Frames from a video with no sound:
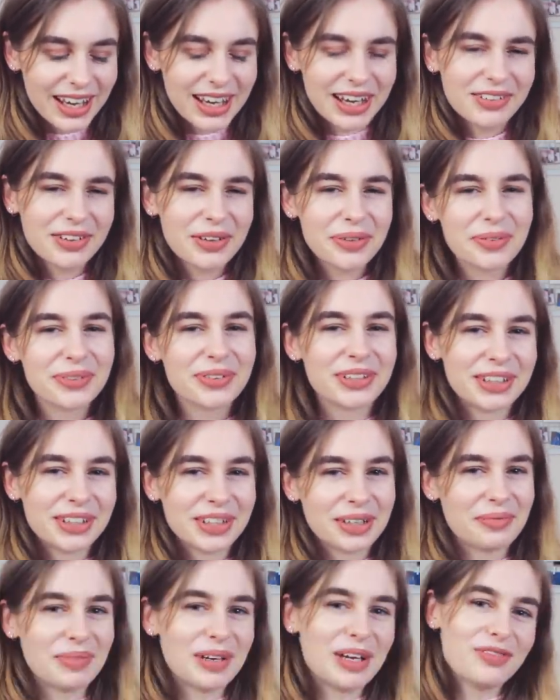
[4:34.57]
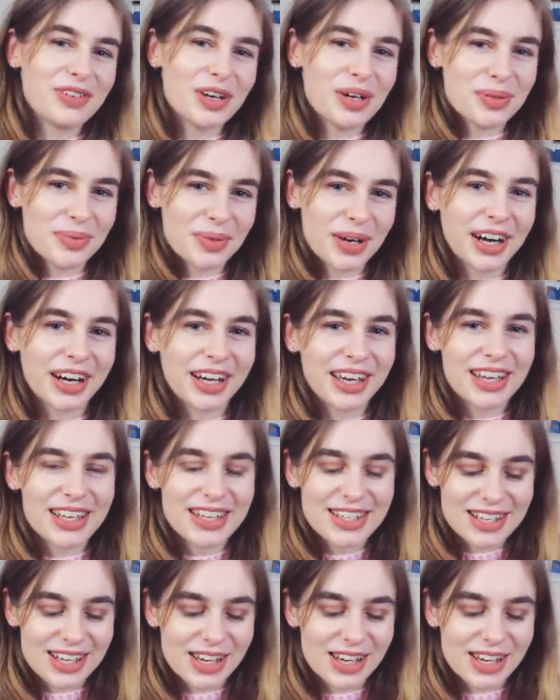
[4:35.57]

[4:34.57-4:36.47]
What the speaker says: everyone would look at me if I was wearing it,